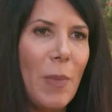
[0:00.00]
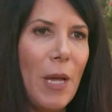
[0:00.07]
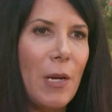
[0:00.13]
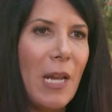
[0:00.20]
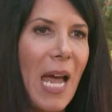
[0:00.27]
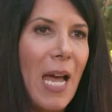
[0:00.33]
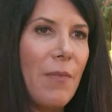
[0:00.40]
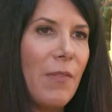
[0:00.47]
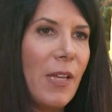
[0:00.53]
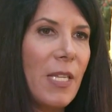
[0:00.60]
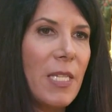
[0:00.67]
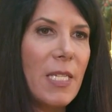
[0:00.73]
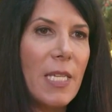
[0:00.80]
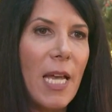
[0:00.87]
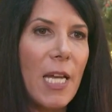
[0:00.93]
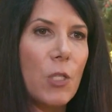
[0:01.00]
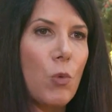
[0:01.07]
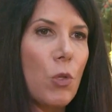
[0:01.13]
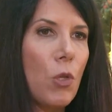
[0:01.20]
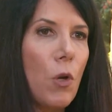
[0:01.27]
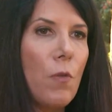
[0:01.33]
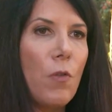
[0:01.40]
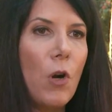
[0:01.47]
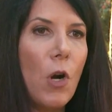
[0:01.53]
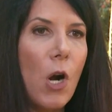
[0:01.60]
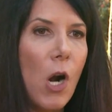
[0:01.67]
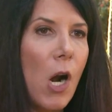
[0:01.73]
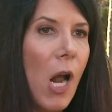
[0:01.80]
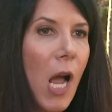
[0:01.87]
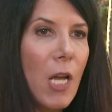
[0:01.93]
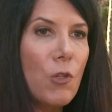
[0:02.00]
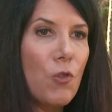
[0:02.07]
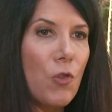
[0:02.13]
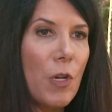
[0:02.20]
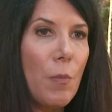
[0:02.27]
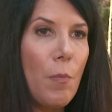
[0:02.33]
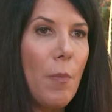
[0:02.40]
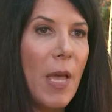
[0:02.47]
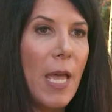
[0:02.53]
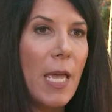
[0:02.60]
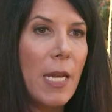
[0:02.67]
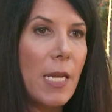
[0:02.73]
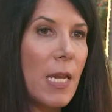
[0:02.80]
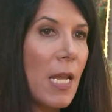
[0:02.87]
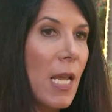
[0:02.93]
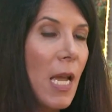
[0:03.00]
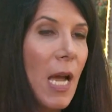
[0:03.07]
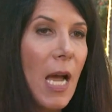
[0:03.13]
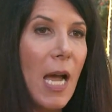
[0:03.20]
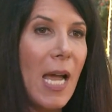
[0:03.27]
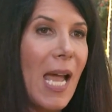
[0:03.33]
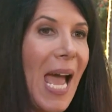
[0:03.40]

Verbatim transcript: about having sex with over 100 men uh,